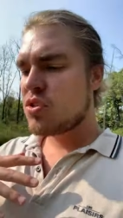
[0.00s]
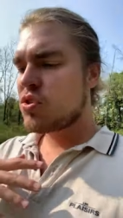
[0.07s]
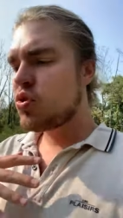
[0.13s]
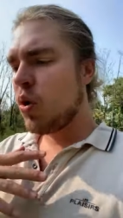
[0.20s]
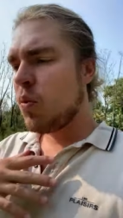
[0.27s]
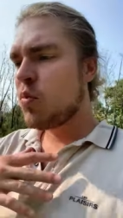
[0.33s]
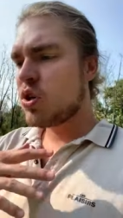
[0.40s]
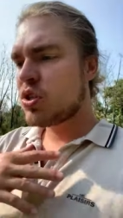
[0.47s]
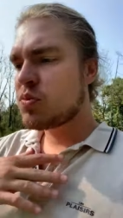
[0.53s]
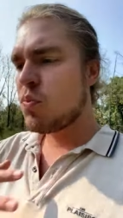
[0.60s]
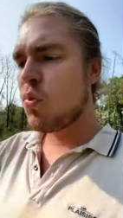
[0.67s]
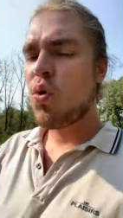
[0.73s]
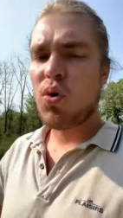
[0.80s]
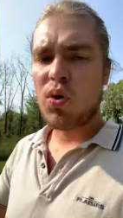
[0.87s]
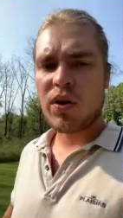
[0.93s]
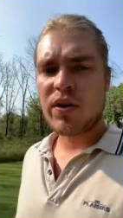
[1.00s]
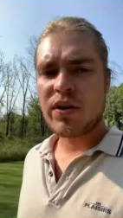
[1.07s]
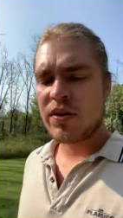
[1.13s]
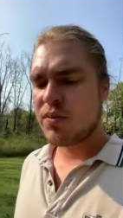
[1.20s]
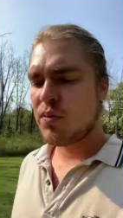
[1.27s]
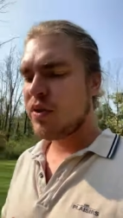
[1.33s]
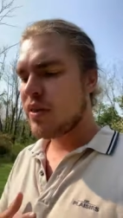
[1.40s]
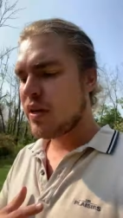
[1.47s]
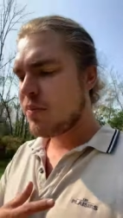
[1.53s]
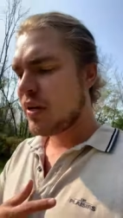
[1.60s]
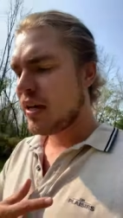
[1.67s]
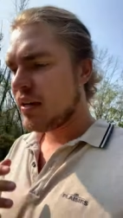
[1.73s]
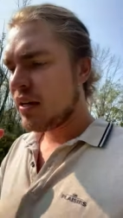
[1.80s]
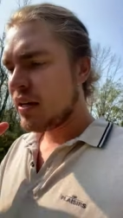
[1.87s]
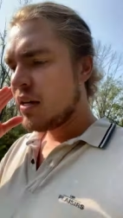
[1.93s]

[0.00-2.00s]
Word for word: so much more within me